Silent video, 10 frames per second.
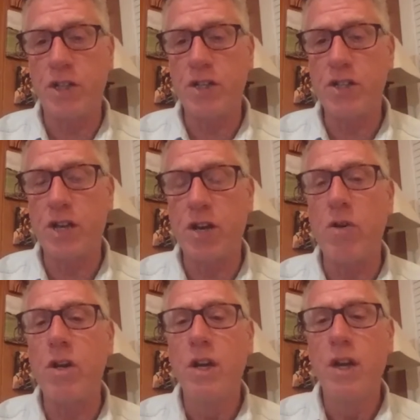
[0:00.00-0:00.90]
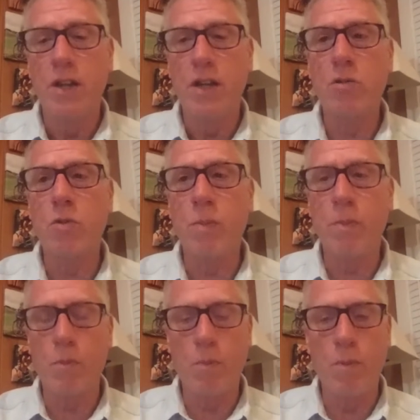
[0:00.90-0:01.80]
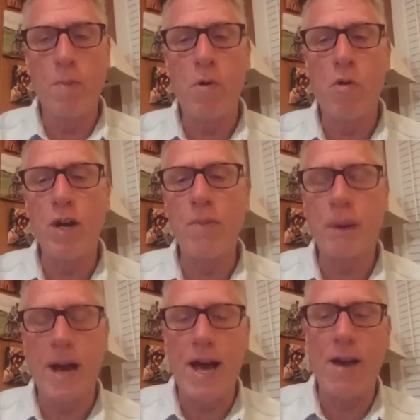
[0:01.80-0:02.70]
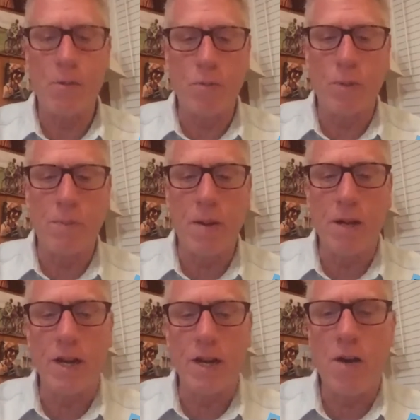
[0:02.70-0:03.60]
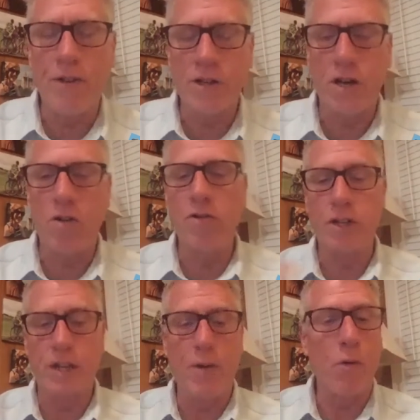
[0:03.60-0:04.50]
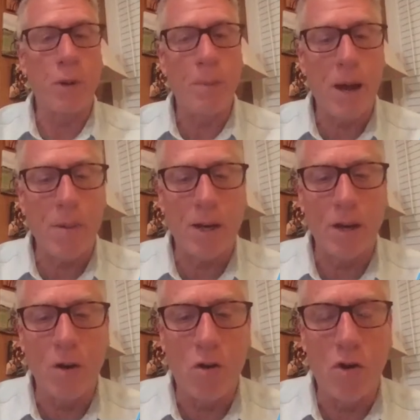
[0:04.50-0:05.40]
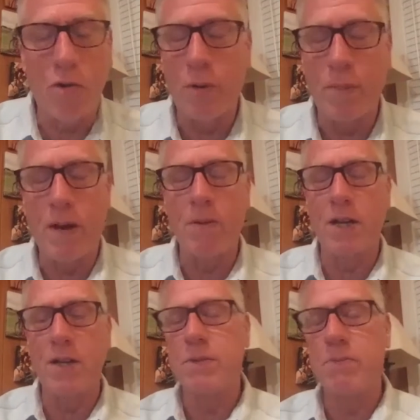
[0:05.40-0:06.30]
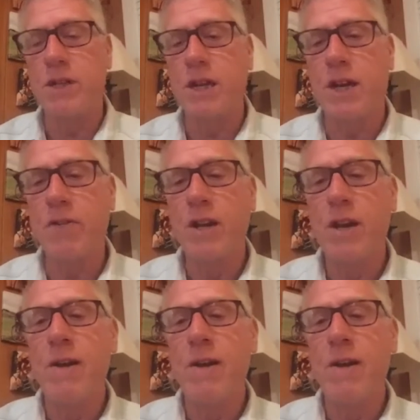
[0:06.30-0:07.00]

And so these were appointed by Republican office holders, and they were Republican, loyal Republicans themselves.